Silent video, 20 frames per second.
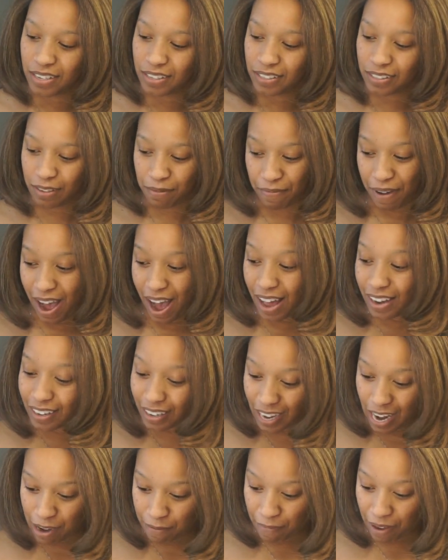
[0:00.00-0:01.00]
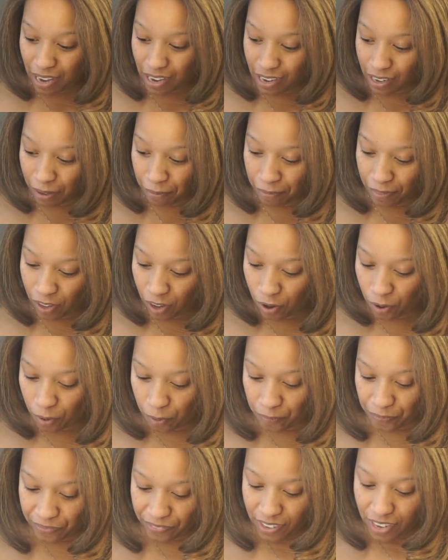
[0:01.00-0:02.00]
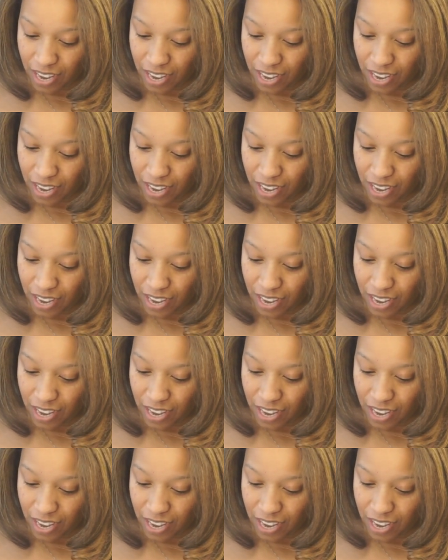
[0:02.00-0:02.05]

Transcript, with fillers: Some holiday makeup though.